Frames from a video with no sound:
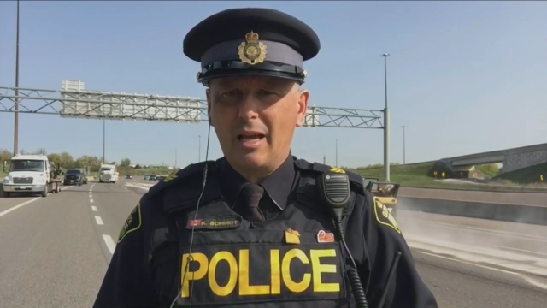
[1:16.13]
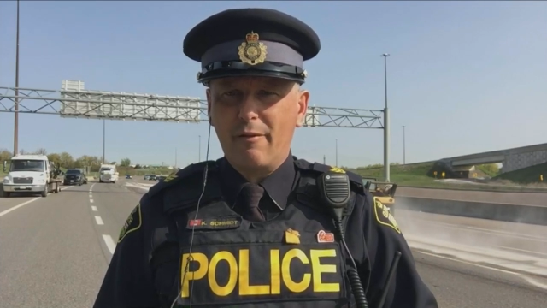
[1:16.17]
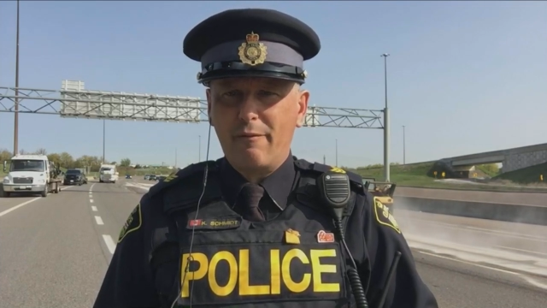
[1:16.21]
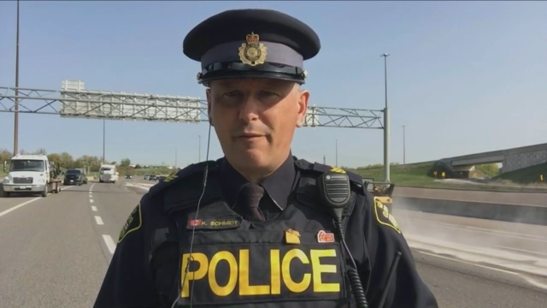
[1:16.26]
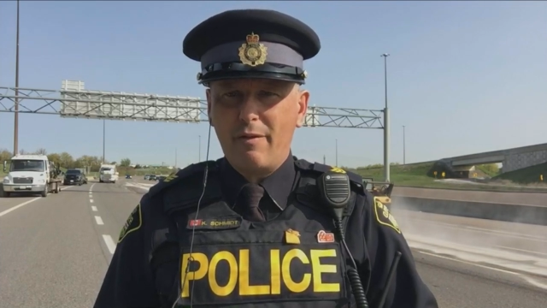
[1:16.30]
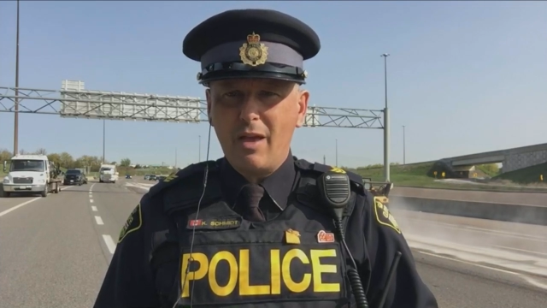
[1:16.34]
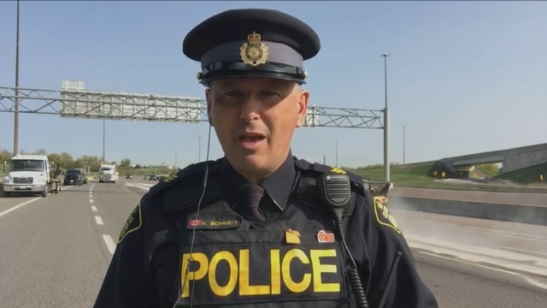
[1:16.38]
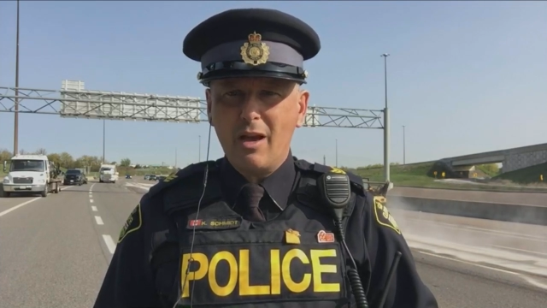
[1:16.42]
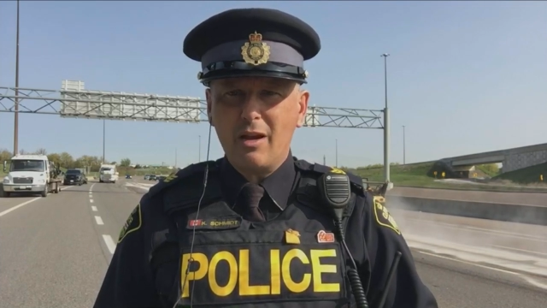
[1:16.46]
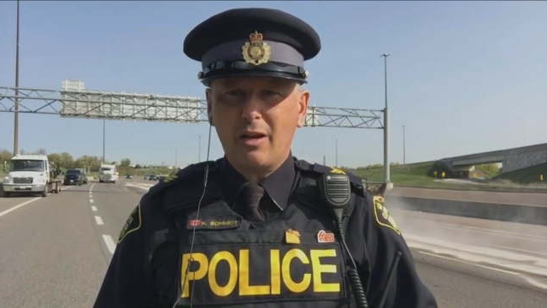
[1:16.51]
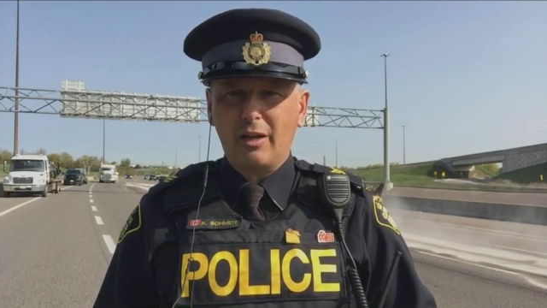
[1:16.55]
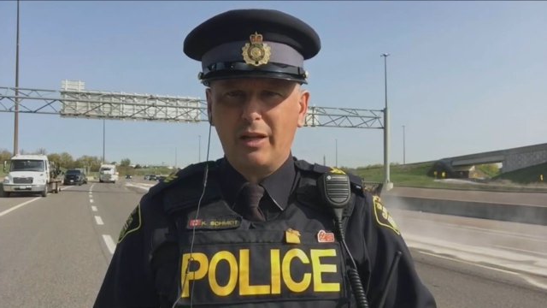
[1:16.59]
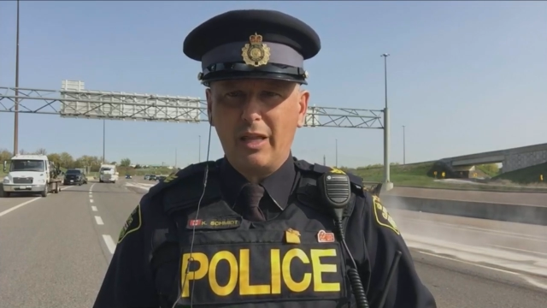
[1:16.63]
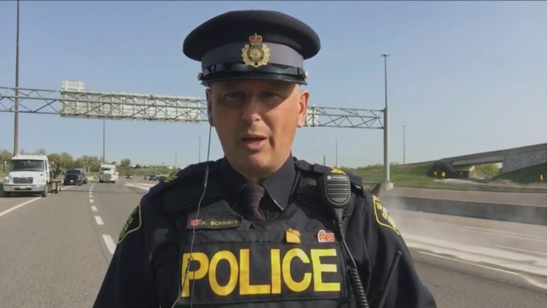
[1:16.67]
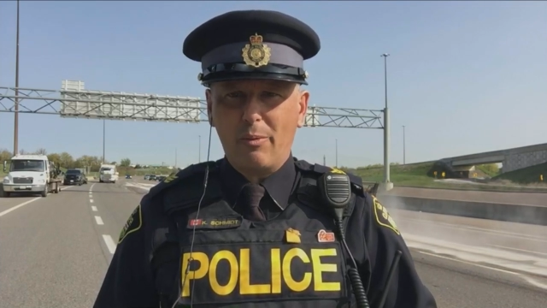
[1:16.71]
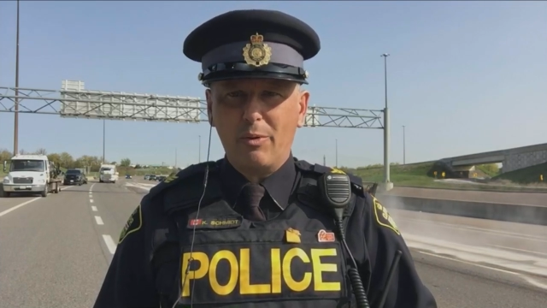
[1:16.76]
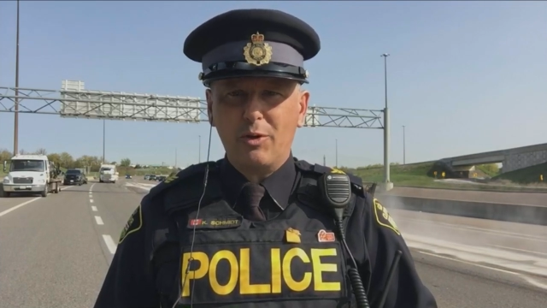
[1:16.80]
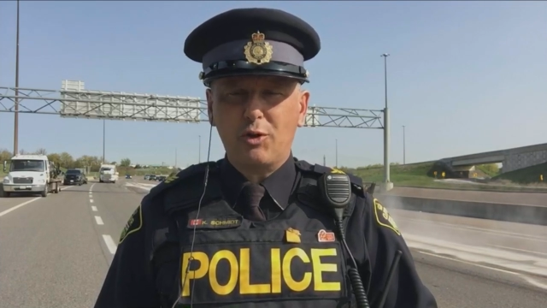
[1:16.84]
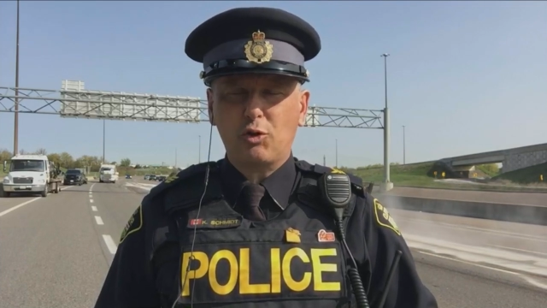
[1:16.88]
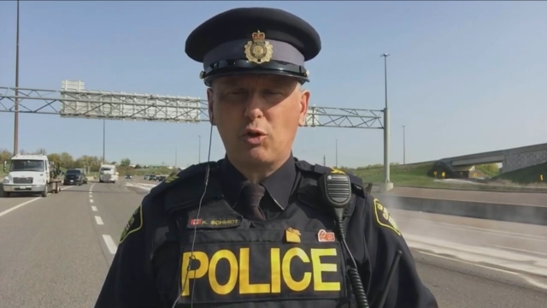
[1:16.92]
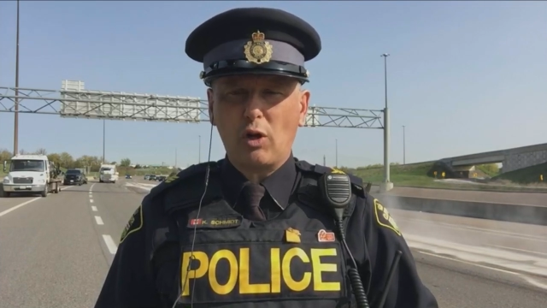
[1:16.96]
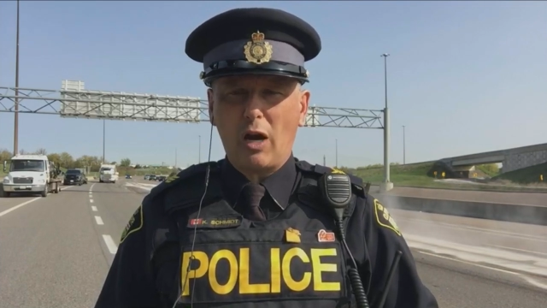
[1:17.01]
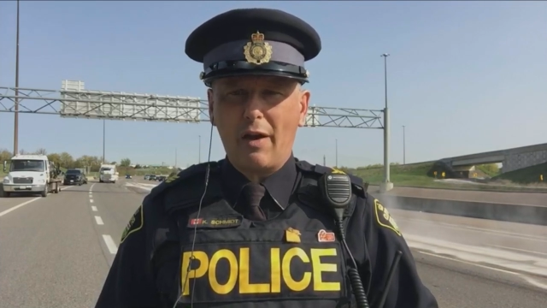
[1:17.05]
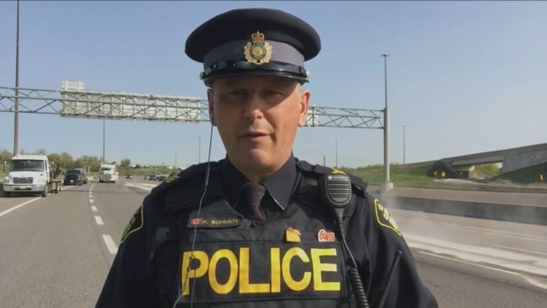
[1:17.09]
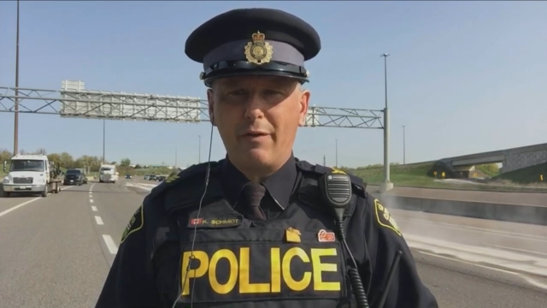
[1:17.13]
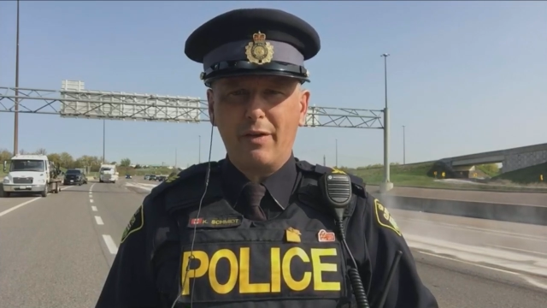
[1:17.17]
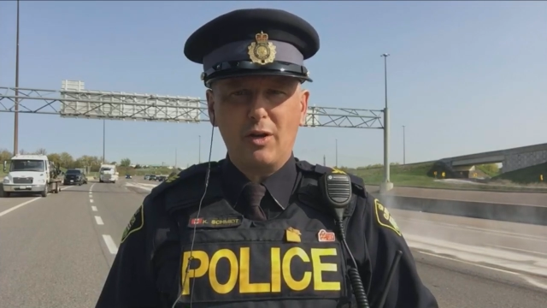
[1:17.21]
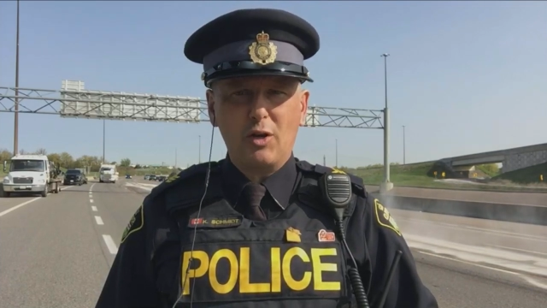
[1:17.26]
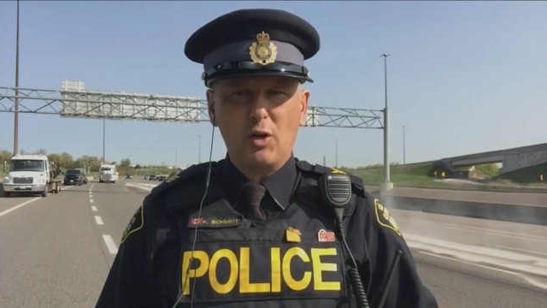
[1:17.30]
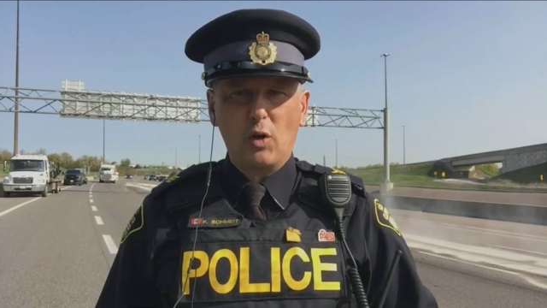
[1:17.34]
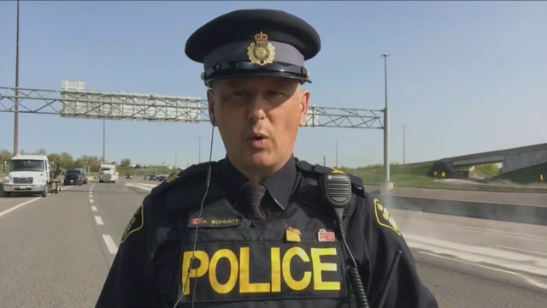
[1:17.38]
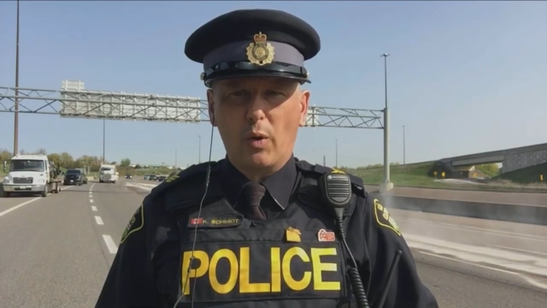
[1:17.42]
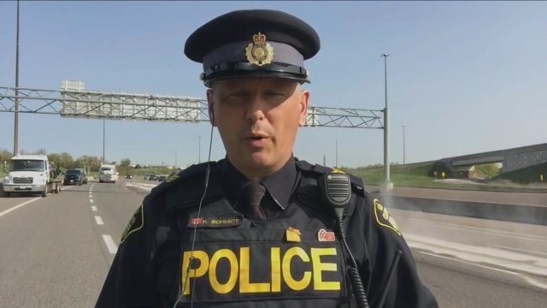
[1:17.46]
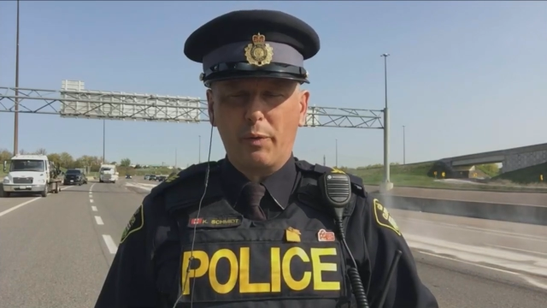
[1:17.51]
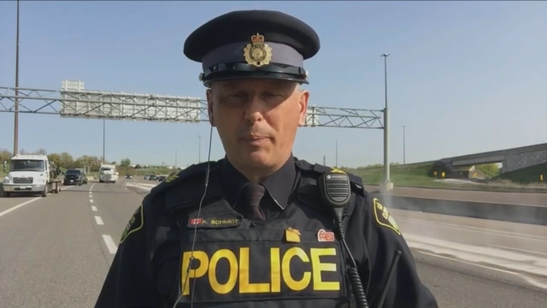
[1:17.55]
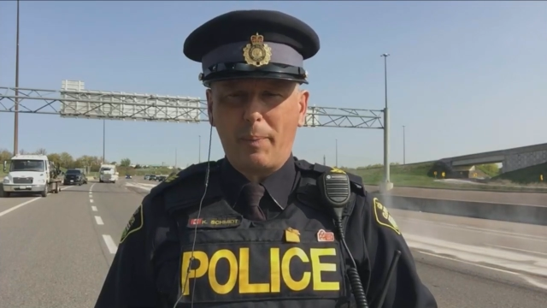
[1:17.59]
vehicle that was traveling
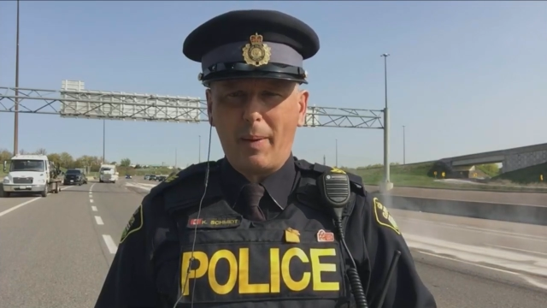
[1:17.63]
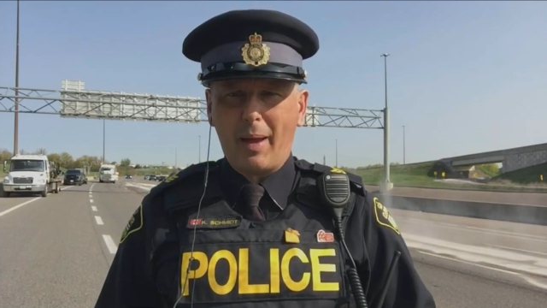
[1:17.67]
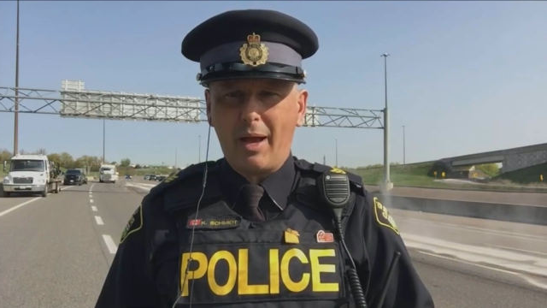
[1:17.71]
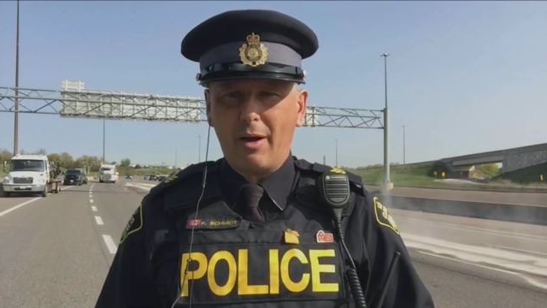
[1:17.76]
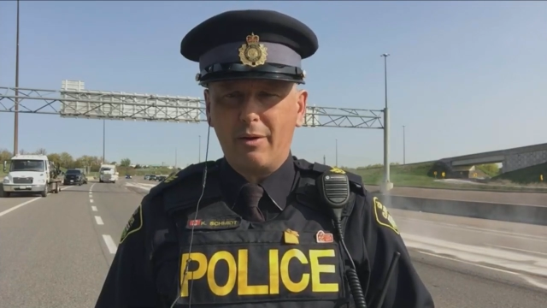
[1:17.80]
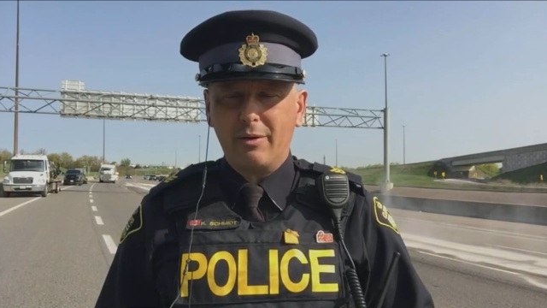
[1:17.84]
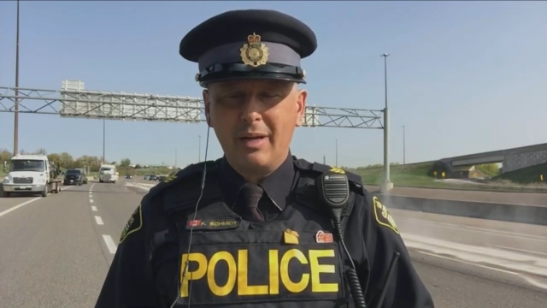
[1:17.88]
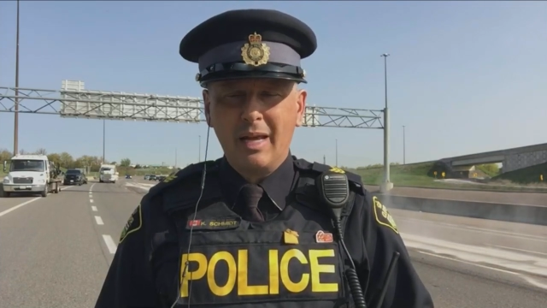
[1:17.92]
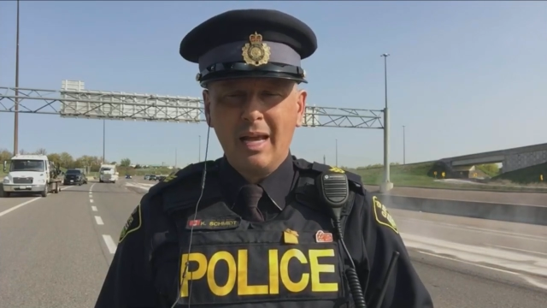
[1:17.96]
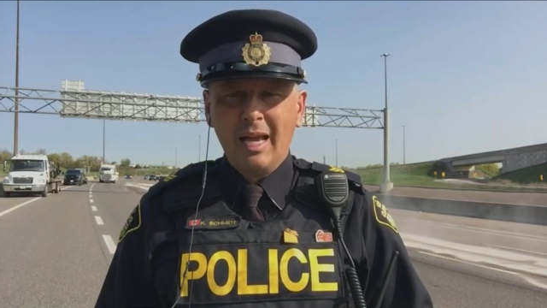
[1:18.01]
northbound